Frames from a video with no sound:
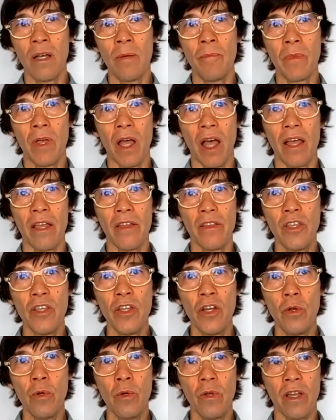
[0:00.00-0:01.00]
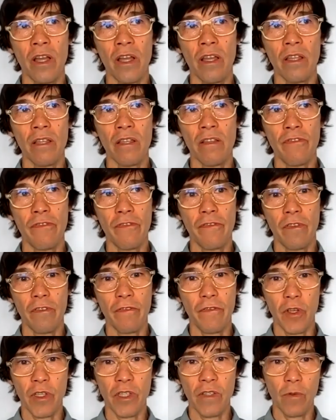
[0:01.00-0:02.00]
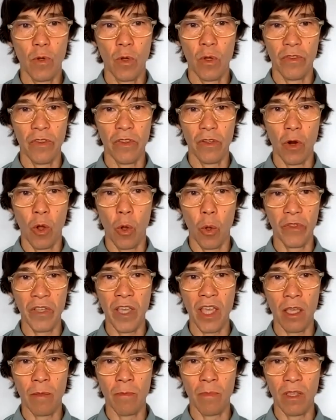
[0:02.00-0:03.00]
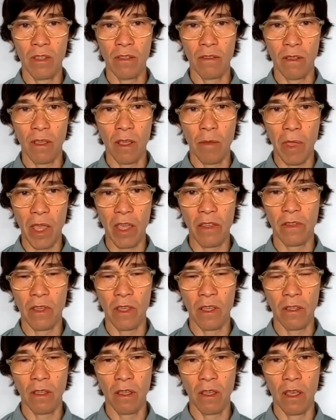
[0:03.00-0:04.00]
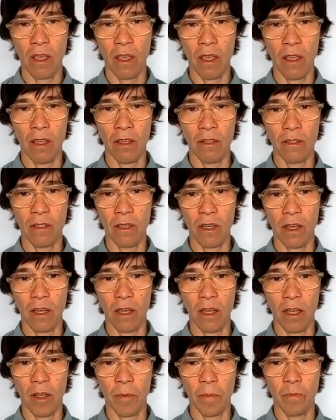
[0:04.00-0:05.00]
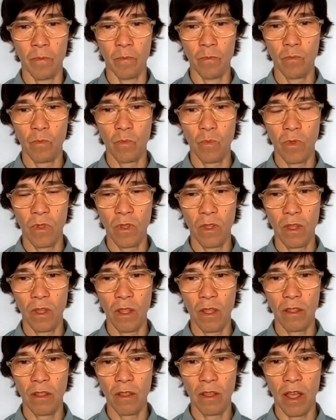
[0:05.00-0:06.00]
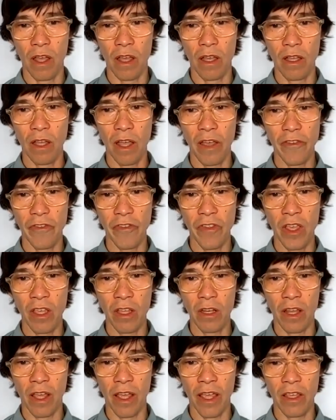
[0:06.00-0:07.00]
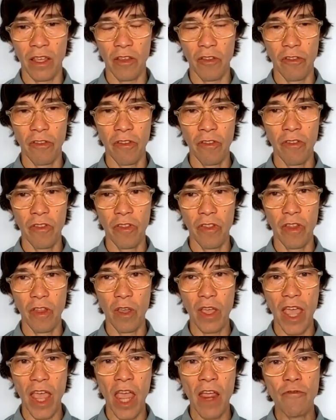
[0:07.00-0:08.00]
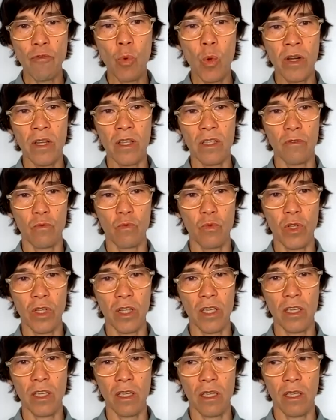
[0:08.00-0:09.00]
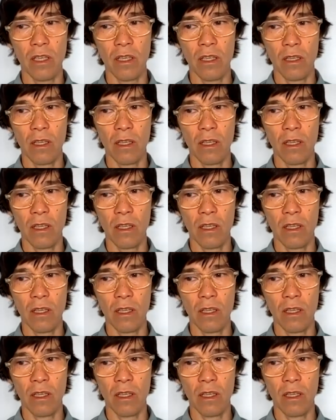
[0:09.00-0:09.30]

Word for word: You know, first of all, their whole team is amazing, and I think like everyone is really